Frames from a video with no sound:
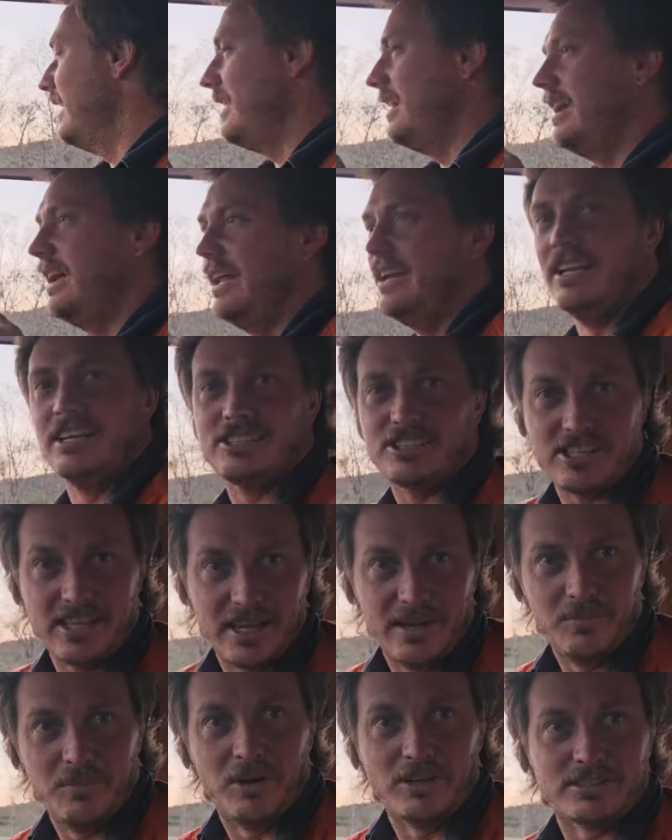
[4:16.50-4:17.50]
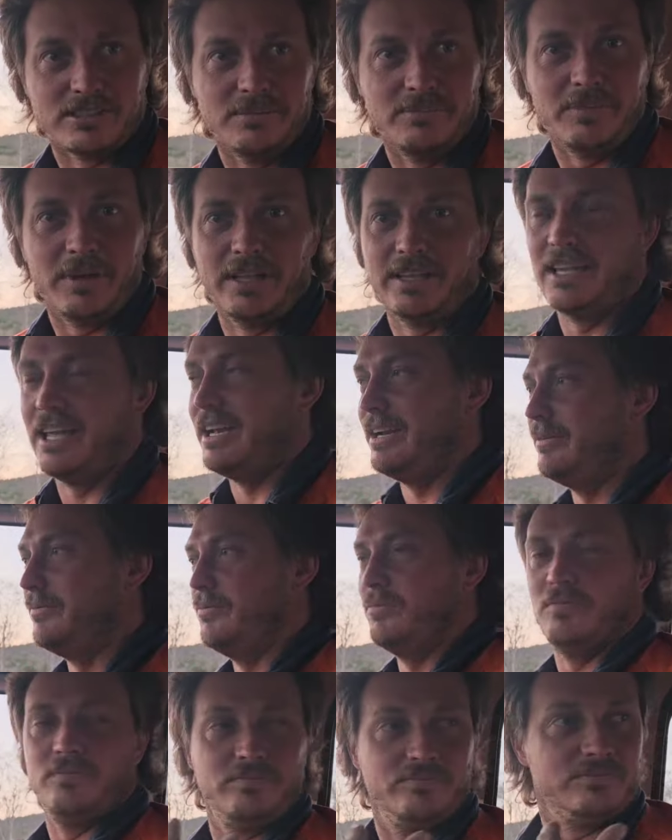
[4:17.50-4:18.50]
Initially it wasn't, but then it
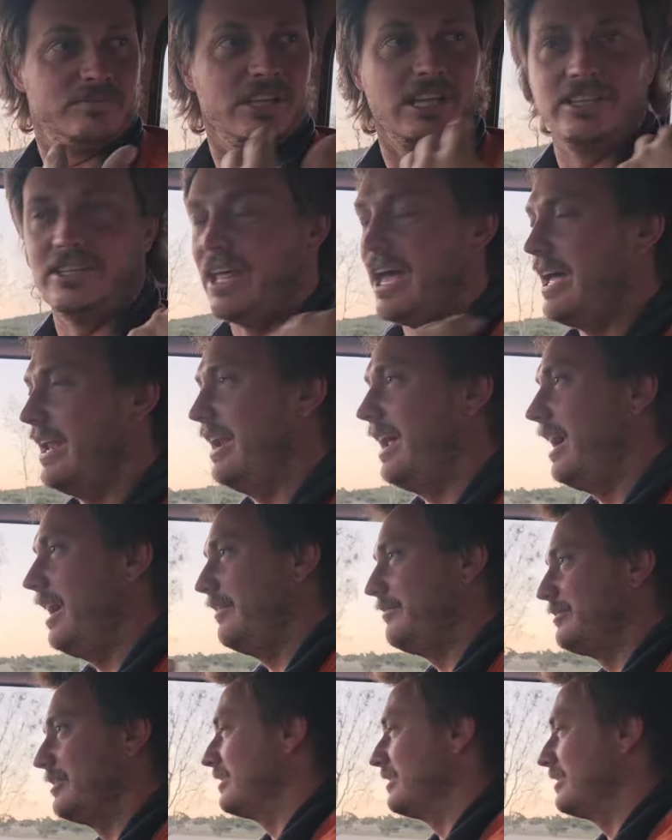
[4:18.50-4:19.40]
did that after,